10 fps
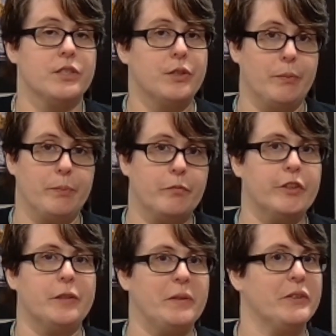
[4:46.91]
So don't
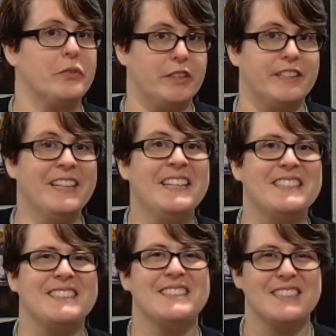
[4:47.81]
really be afraid
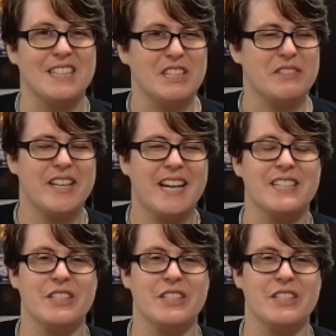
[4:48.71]
of that.